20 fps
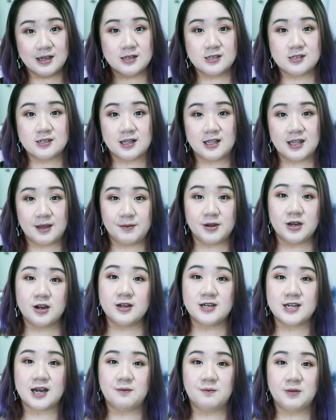So let me
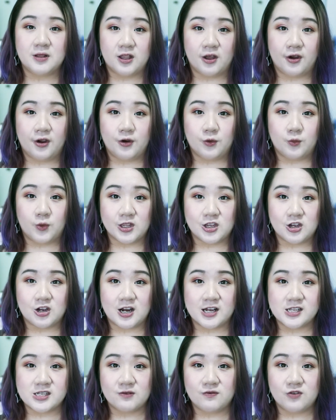know down below what you
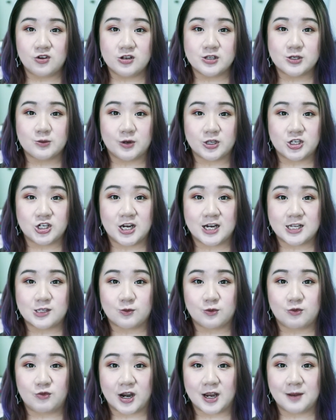guys have used, what you
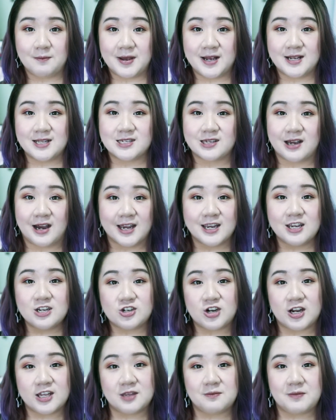guys would recommend, so I can
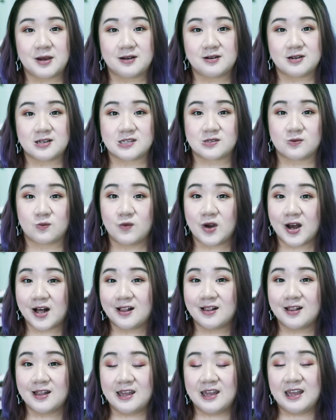try them out as
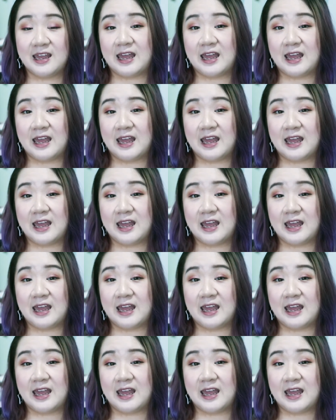well.